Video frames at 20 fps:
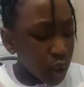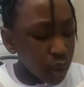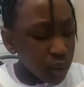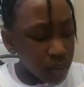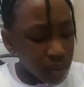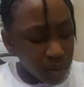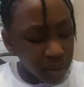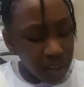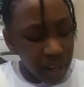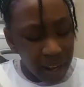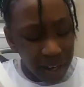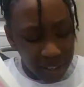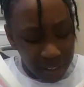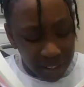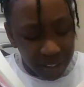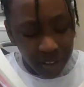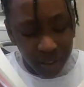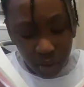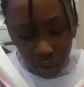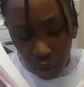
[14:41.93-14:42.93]
he could at
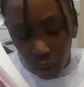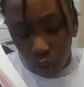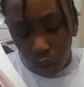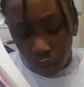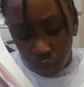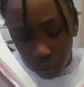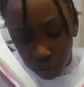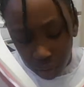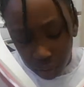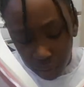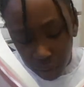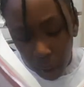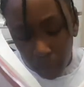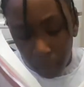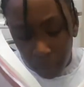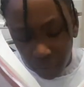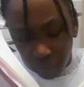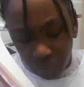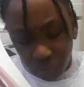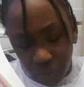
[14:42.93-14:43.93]
least solve
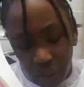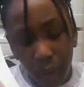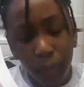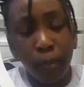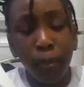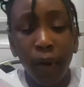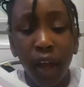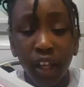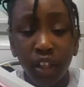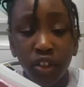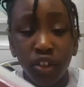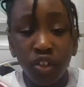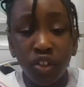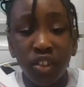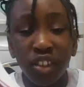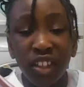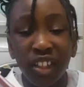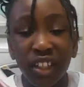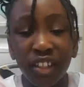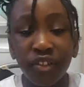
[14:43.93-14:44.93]
some of them by
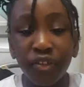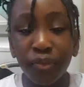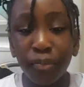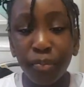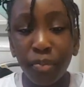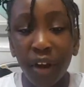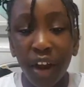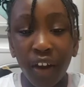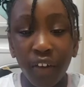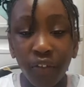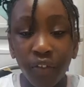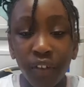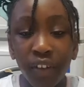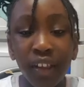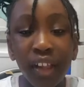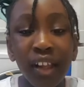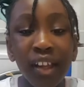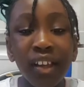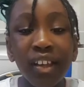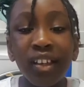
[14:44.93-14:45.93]
using his breath.
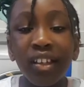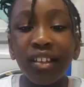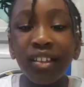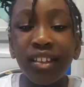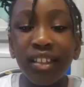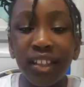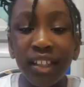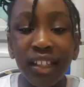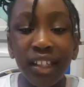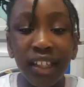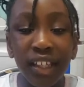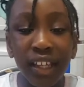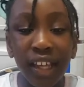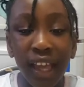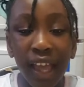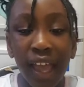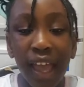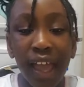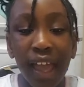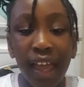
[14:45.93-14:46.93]
The
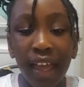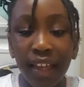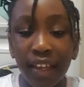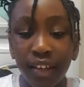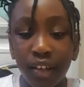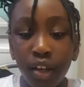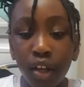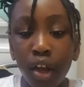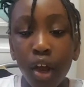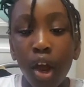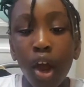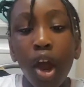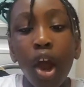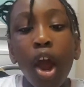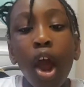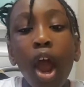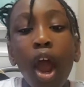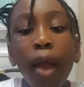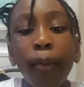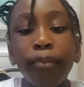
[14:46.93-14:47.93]
end.
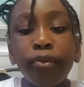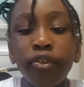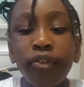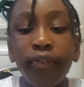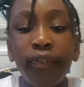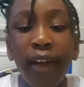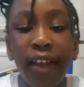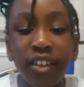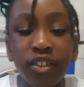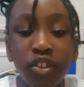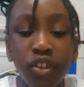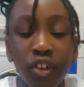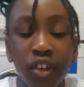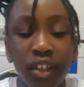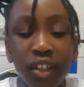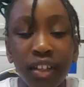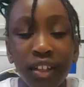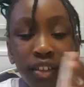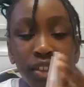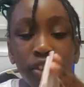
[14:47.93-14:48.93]
Hope you've
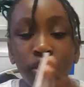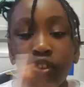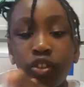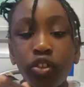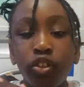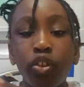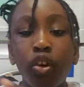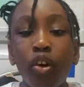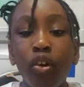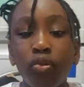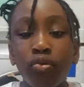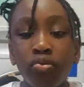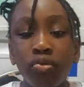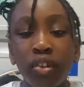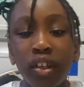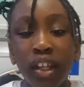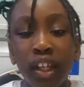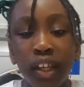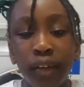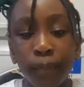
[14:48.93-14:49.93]
enjoyed this
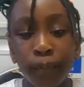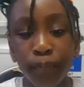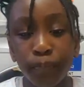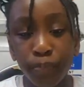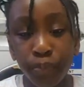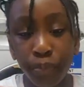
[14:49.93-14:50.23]
story.